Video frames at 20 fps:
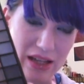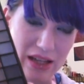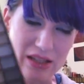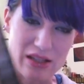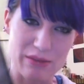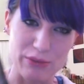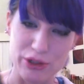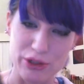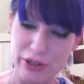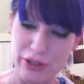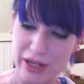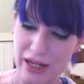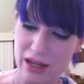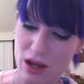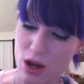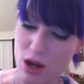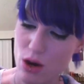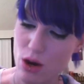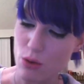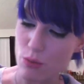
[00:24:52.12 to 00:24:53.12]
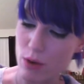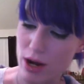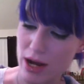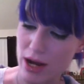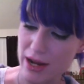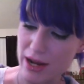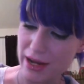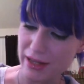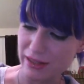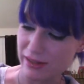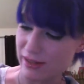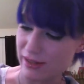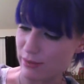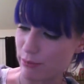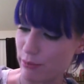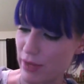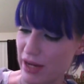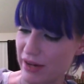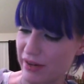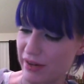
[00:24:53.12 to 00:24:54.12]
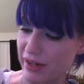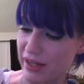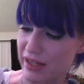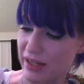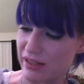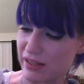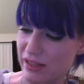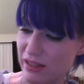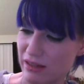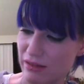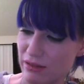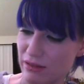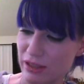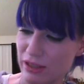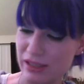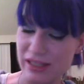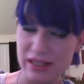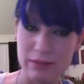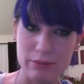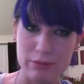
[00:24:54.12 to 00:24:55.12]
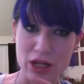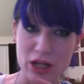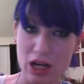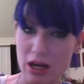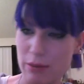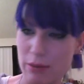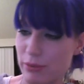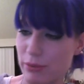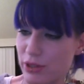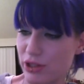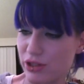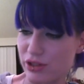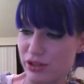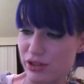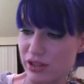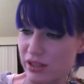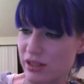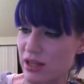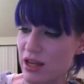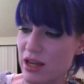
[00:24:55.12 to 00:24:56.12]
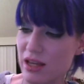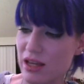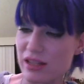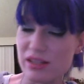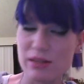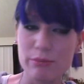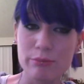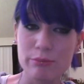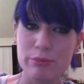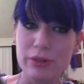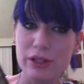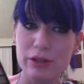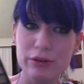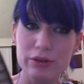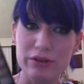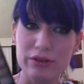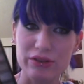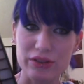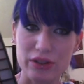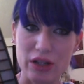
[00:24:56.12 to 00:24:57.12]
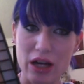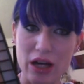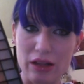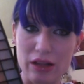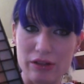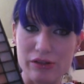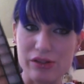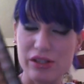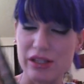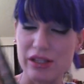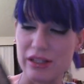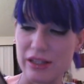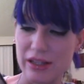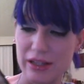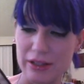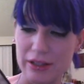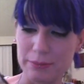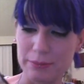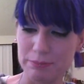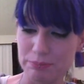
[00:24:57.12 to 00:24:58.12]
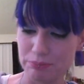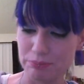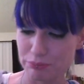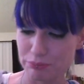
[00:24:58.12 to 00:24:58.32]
has some great wines and berries and deep coppers and some beautiful colors in here.